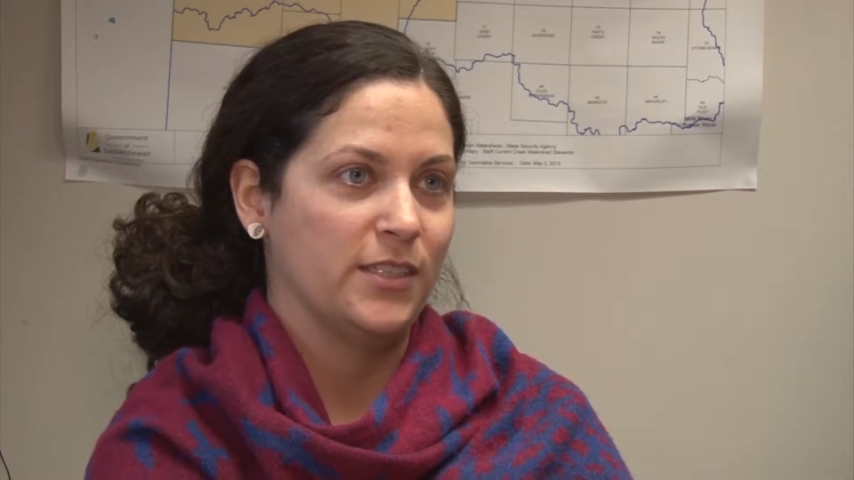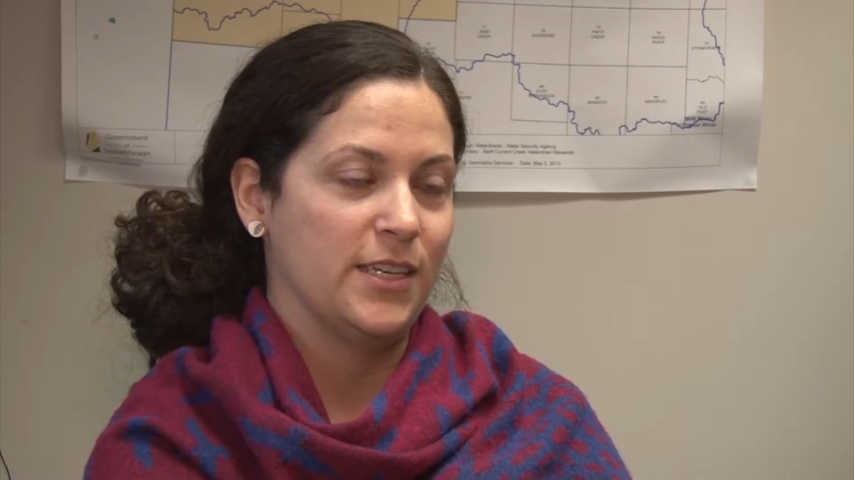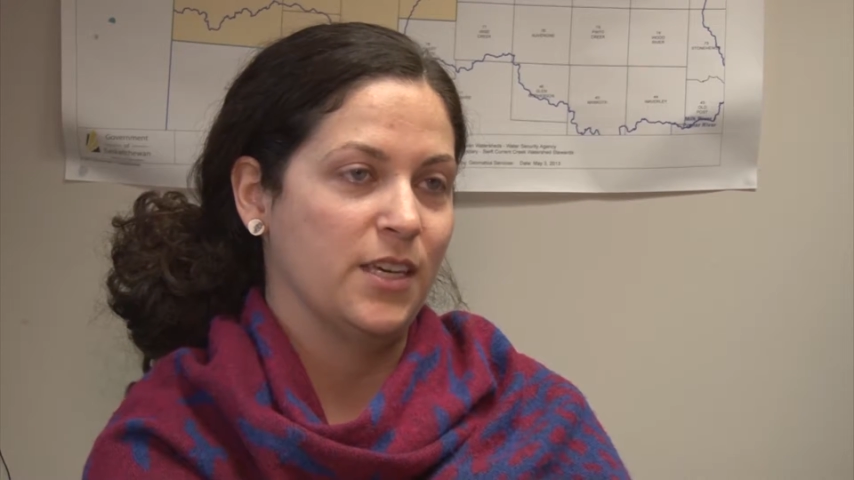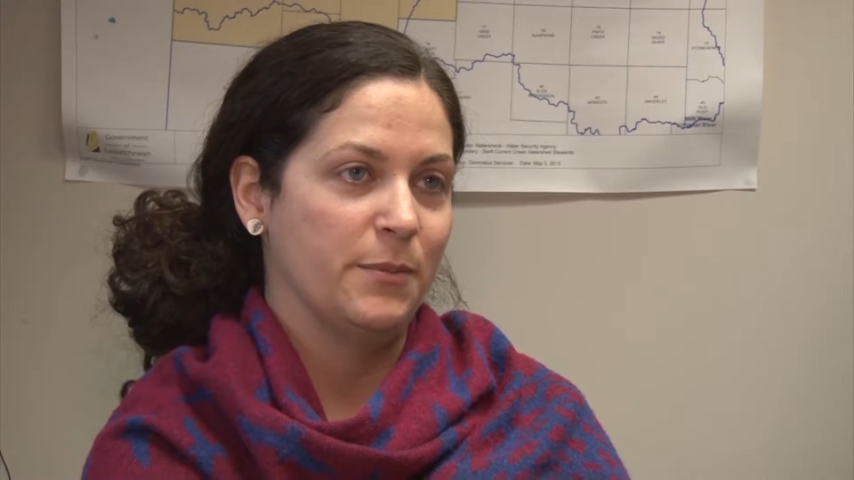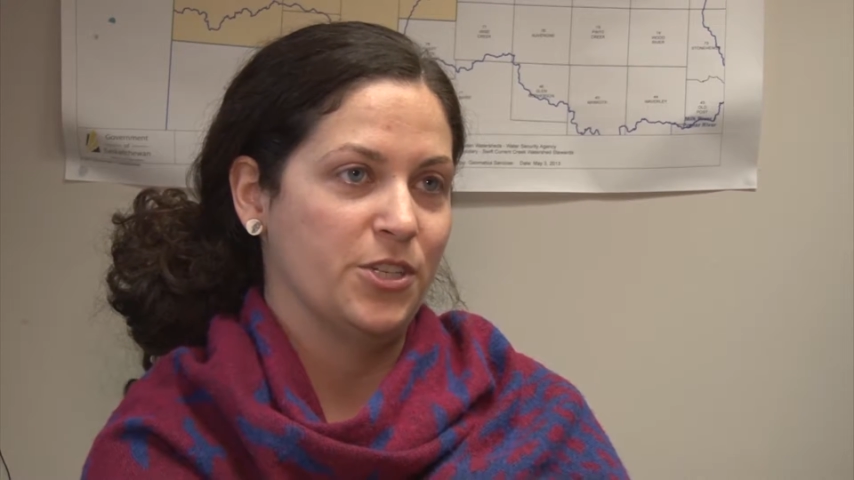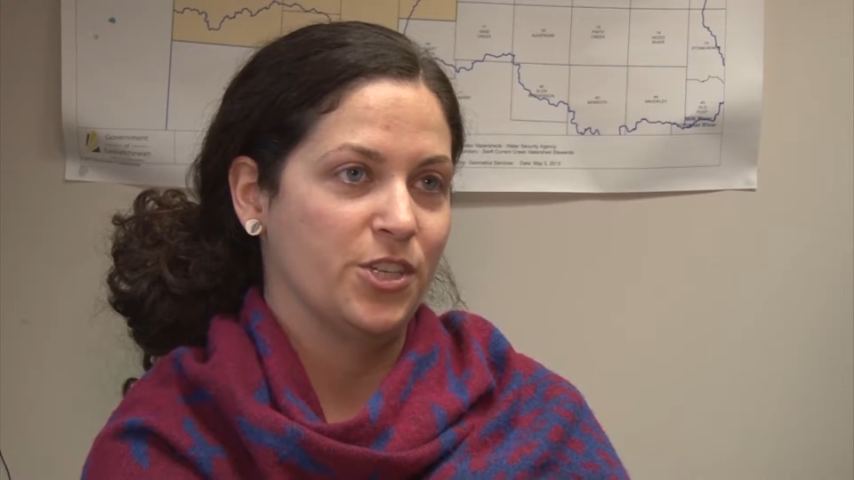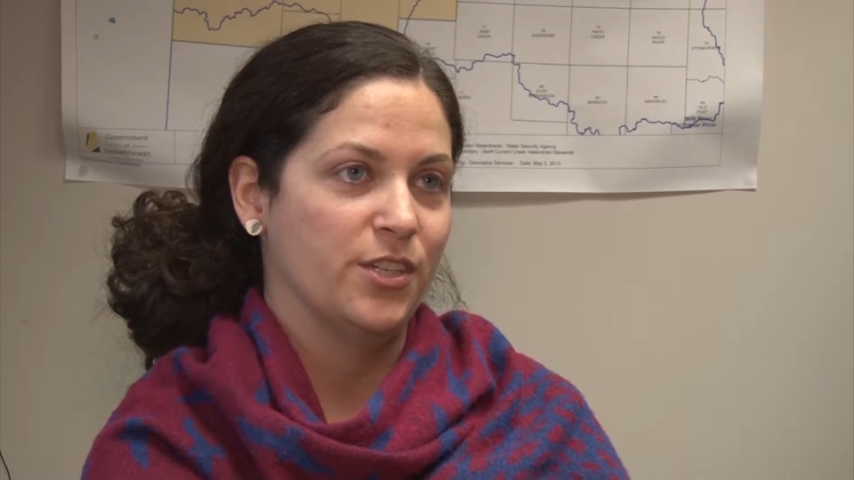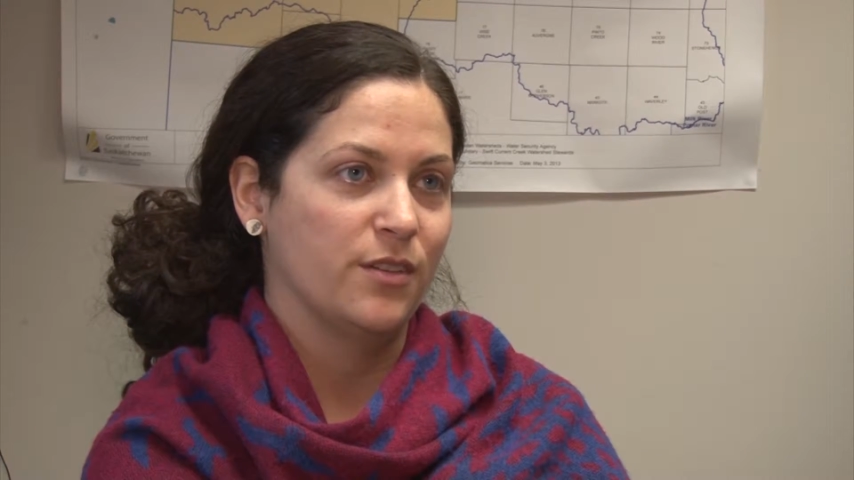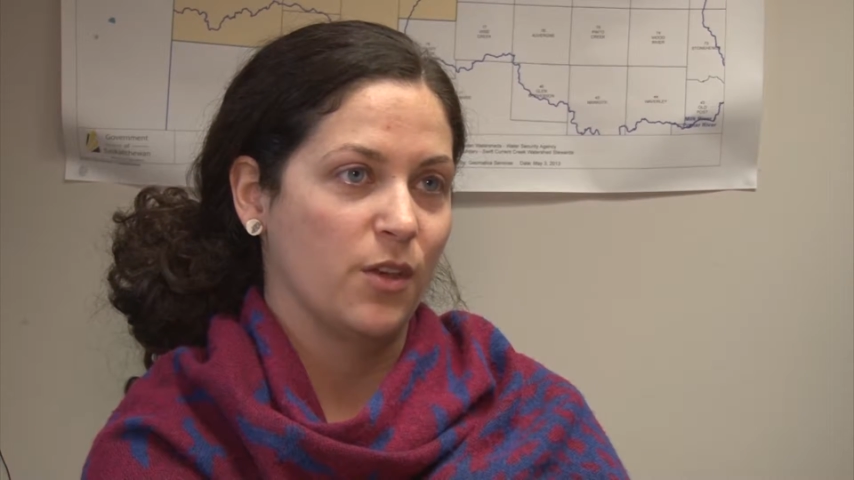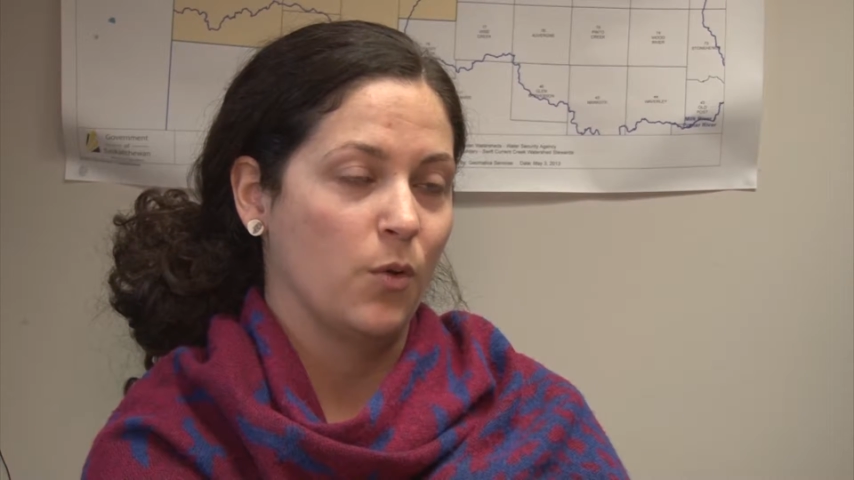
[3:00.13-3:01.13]

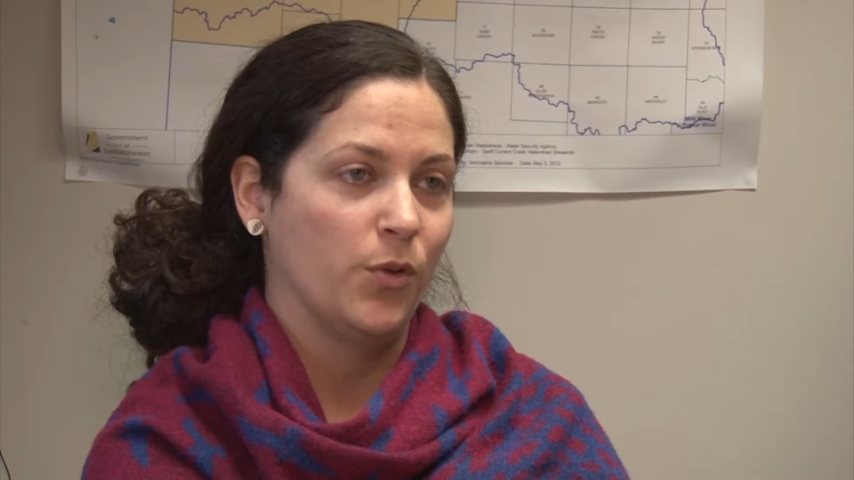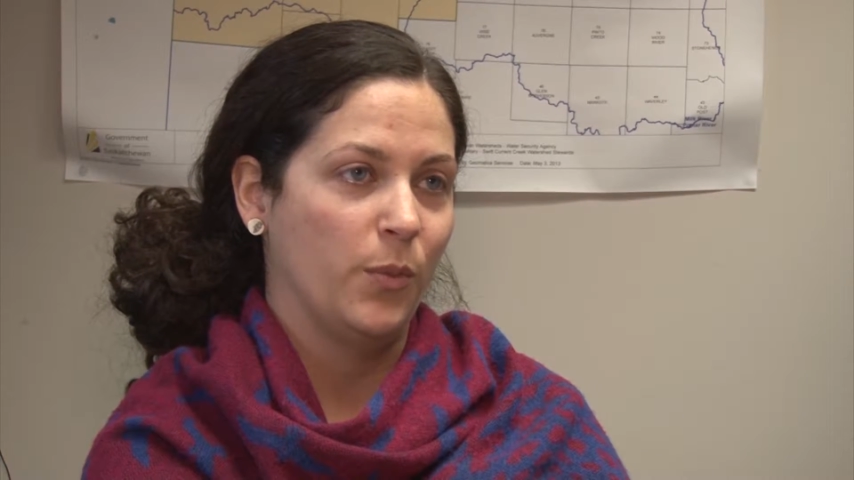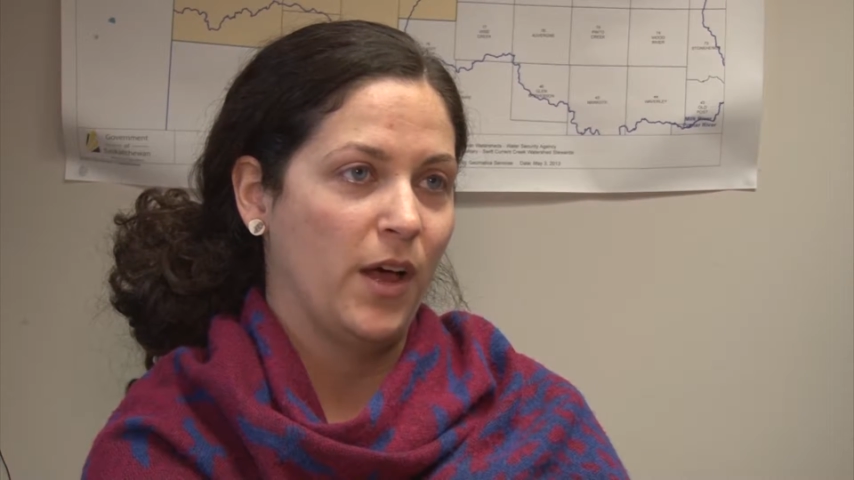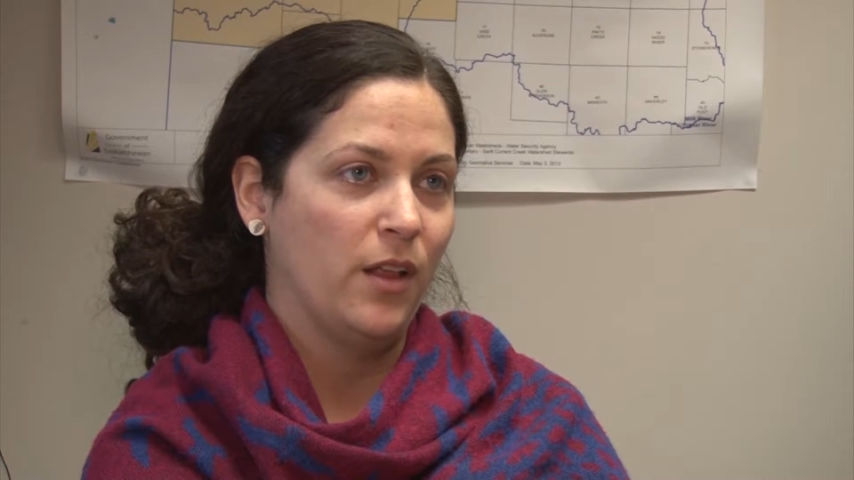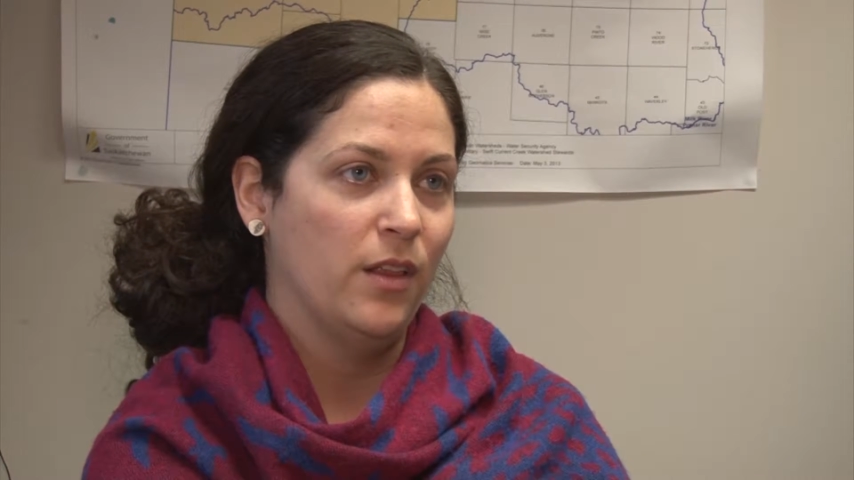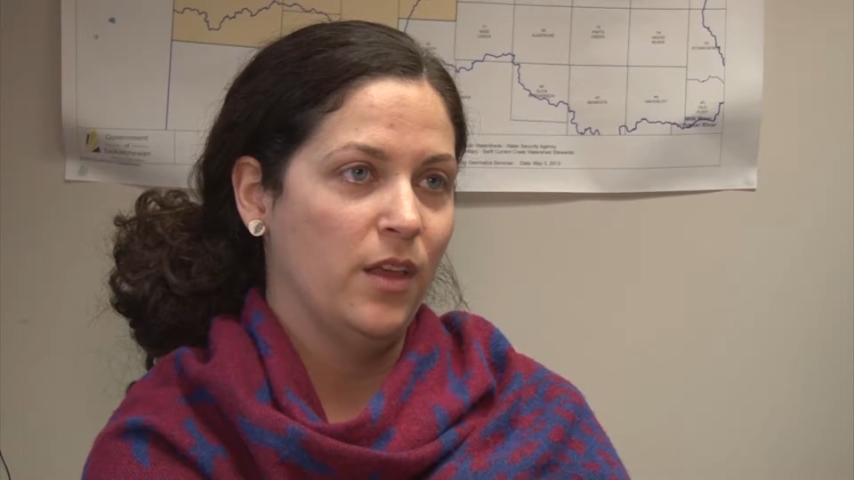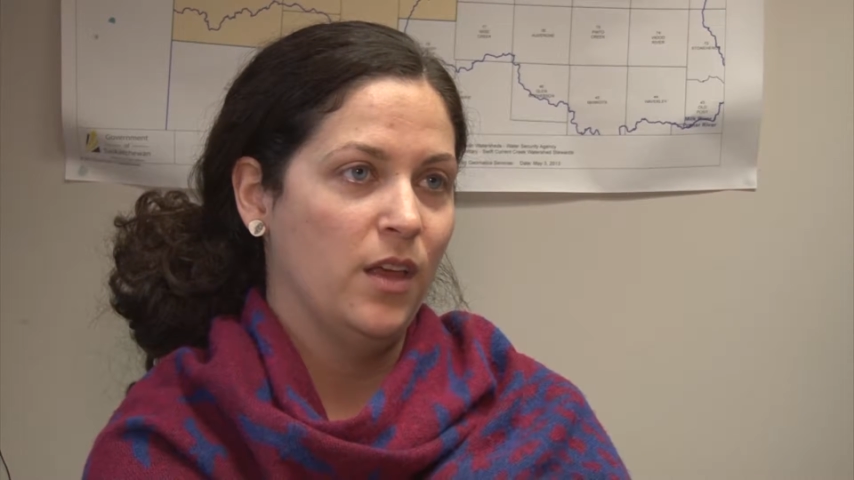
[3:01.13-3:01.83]
decommissioned the old well.